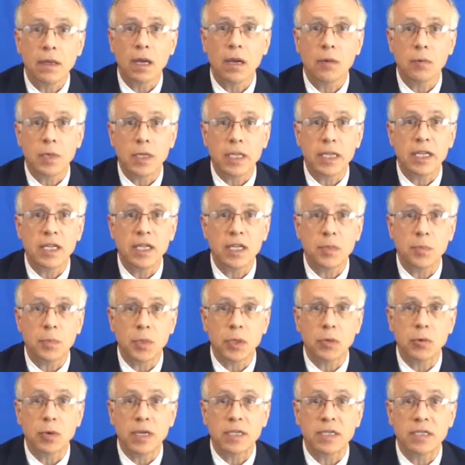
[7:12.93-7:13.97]
related to
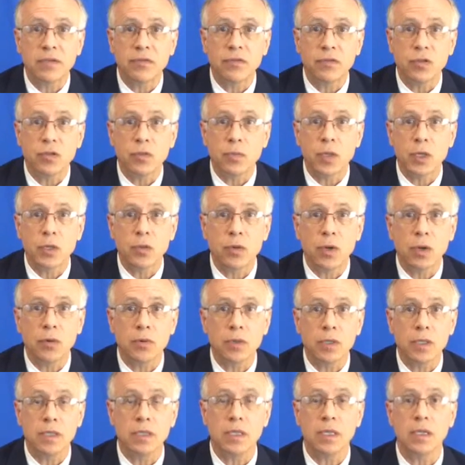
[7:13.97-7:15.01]
progressive tumor
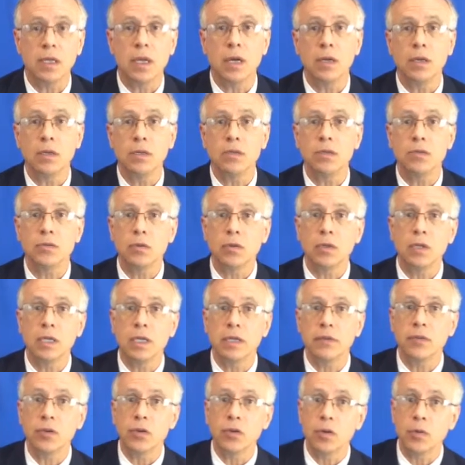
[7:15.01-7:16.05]
growth in the lungs or
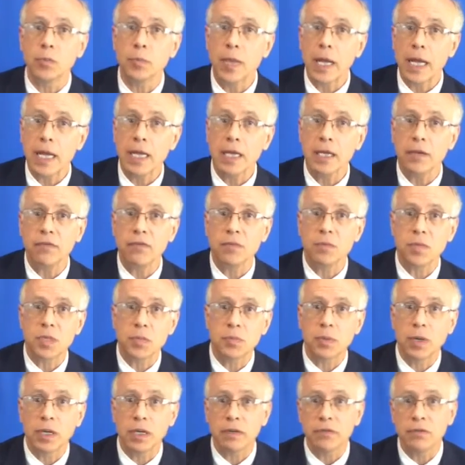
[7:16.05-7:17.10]
liver, or pain from
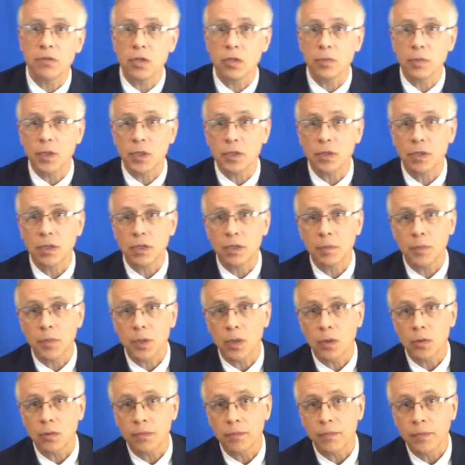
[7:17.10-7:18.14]
spread of tumor to the
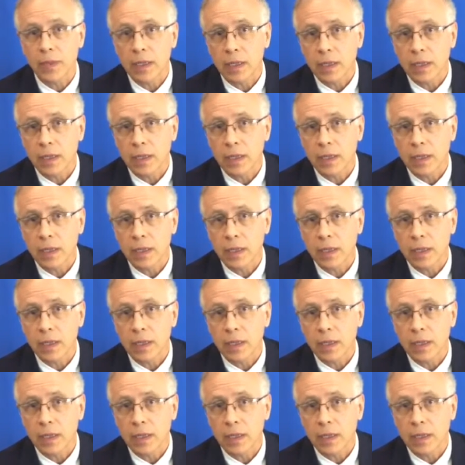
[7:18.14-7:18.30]
bone.